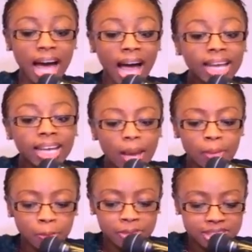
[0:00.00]

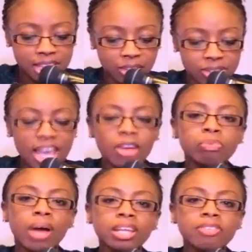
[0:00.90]
dynamic presenters
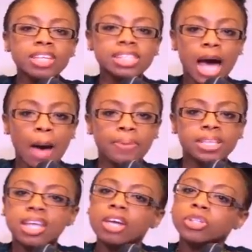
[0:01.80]
and relevant
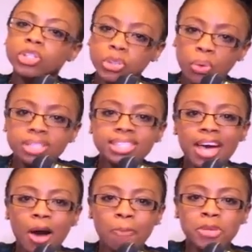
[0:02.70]
topics that are sure to
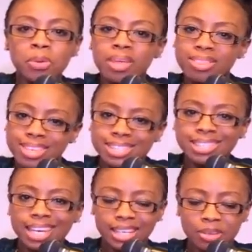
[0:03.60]
help you in this
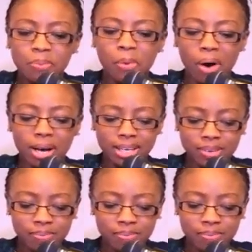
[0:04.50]
kingdom walk.